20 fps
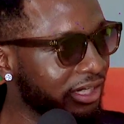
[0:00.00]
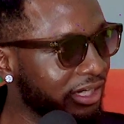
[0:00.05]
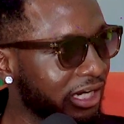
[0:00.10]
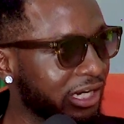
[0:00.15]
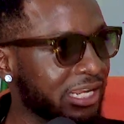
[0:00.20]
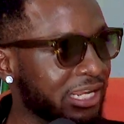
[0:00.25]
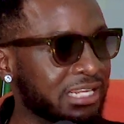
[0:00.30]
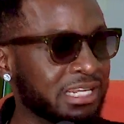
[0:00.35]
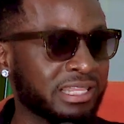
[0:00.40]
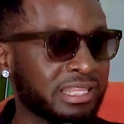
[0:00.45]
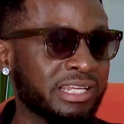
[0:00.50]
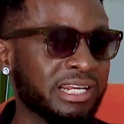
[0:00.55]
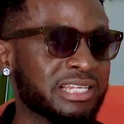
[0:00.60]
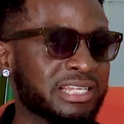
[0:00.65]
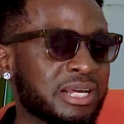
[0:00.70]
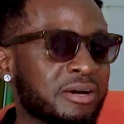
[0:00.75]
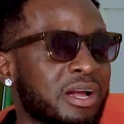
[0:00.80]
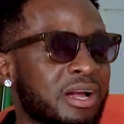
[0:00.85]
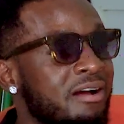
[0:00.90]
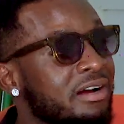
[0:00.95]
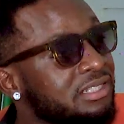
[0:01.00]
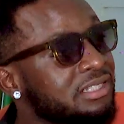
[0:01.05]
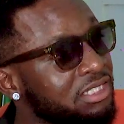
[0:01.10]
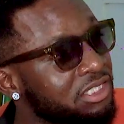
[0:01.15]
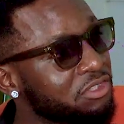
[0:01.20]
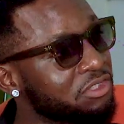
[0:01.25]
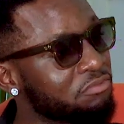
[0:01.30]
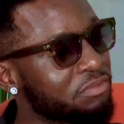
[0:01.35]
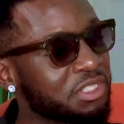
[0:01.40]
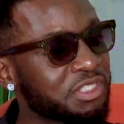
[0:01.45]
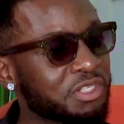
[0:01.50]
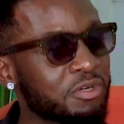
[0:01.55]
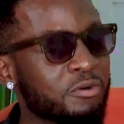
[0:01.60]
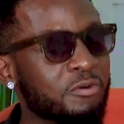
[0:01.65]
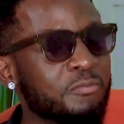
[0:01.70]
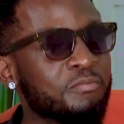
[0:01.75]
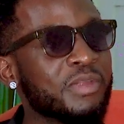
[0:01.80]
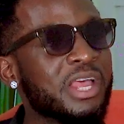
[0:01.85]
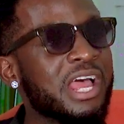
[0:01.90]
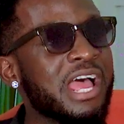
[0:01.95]
And I think that's how characters should be. So
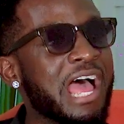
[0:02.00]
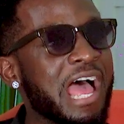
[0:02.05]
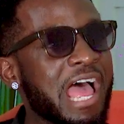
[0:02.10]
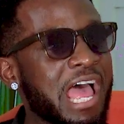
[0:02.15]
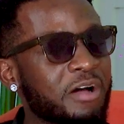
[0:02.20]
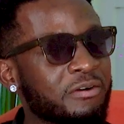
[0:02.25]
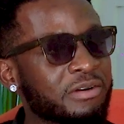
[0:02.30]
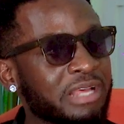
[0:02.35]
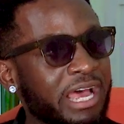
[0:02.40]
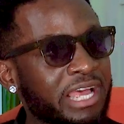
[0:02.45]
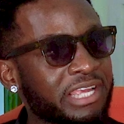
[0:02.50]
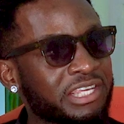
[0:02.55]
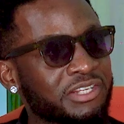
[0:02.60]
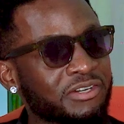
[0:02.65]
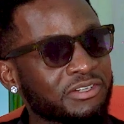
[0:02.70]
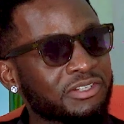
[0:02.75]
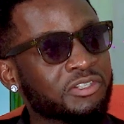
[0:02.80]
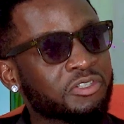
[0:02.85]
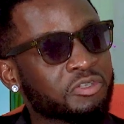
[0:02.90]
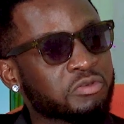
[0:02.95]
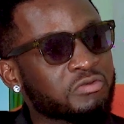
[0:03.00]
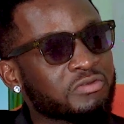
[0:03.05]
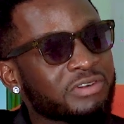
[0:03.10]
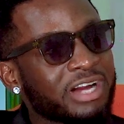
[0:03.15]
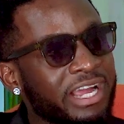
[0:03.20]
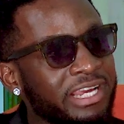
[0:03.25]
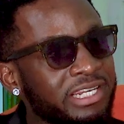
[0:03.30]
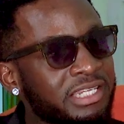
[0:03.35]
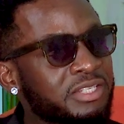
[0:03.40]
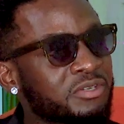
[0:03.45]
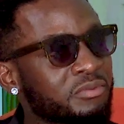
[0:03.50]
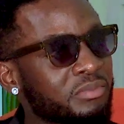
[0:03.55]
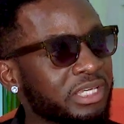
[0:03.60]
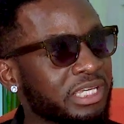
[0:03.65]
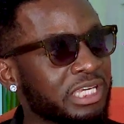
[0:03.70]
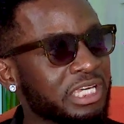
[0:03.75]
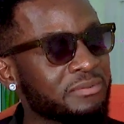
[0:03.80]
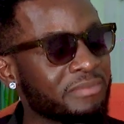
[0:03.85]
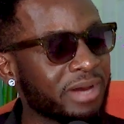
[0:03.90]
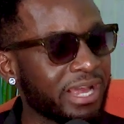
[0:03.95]
I just tried to be
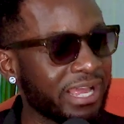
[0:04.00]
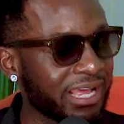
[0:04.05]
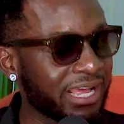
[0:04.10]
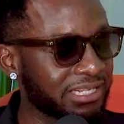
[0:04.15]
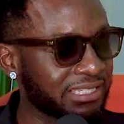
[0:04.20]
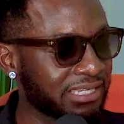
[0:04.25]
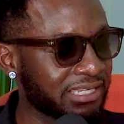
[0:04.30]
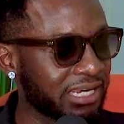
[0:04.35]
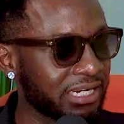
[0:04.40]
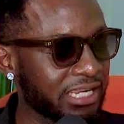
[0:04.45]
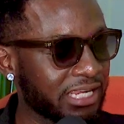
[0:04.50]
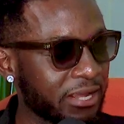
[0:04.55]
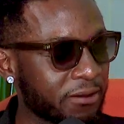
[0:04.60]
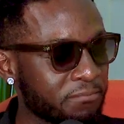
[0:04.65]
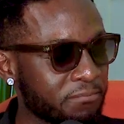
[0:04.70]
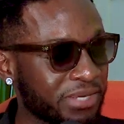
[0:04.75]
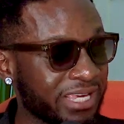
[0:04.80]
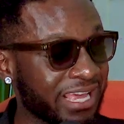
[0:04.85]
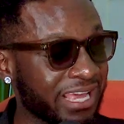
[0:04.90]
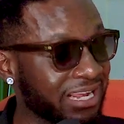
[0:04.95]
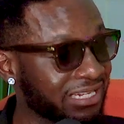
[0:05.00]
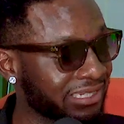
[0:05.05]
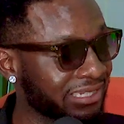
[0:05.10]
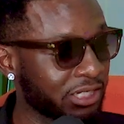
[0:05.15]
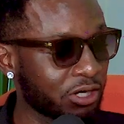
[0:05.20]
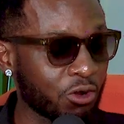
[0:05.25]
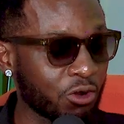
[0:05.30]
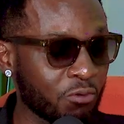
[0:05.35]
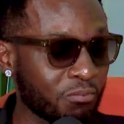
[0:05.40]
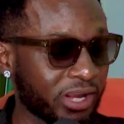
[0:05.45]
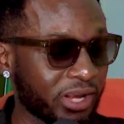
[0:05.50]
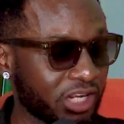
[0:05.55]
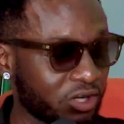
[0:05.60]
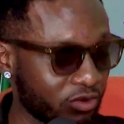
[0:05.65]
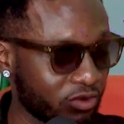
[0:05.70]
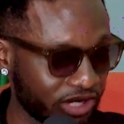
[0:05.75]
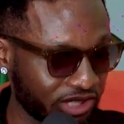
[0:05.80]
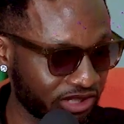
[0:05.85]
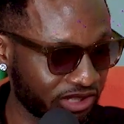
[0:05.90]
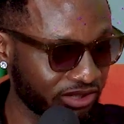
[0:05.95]
him. I answered. He answered all my
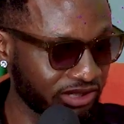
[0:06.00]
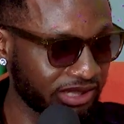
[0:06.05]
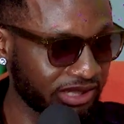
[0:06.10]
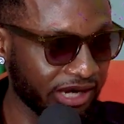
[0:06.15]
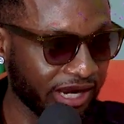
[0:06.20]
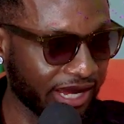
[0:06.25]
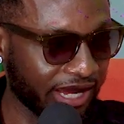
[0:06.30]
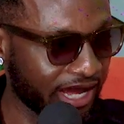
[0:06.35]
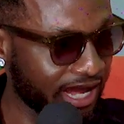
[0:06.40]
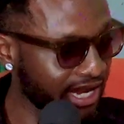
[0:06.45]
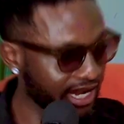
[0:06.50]
questions that I had